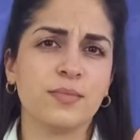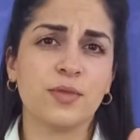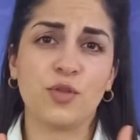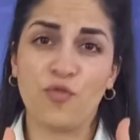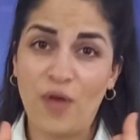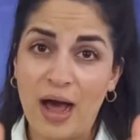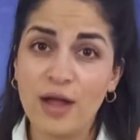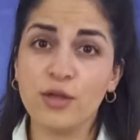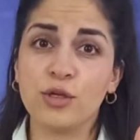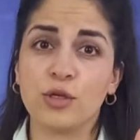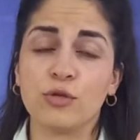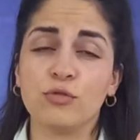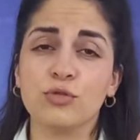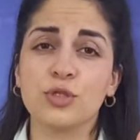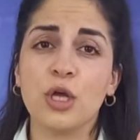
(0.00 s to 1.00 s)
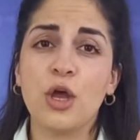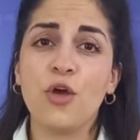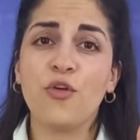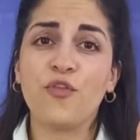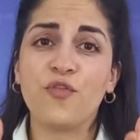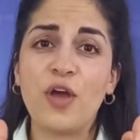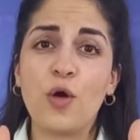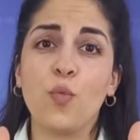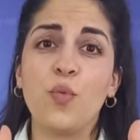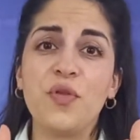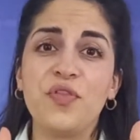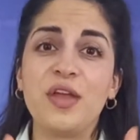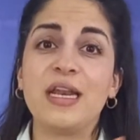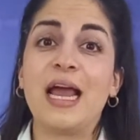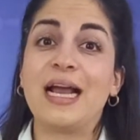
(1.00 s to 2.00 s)
The values fell
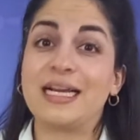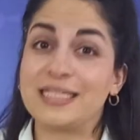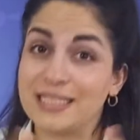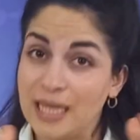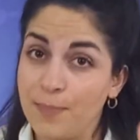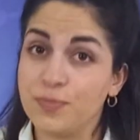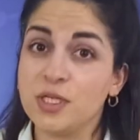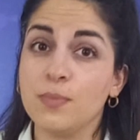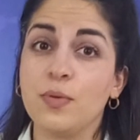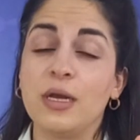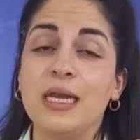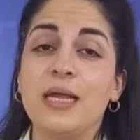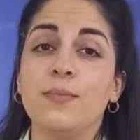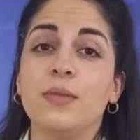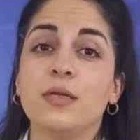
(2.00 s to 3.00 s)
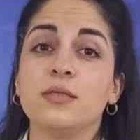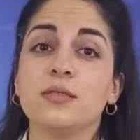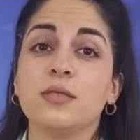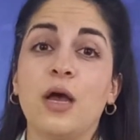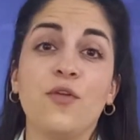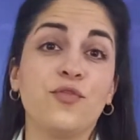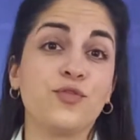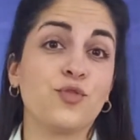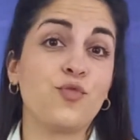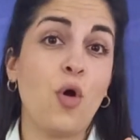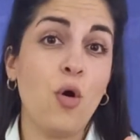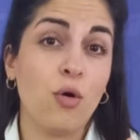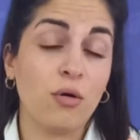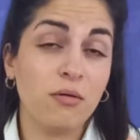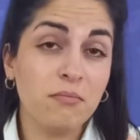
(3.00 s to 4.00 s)
within acceptable limits after
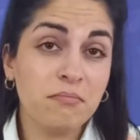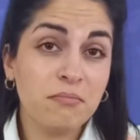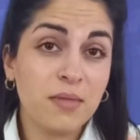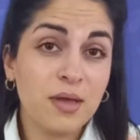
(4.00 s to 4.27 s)
all.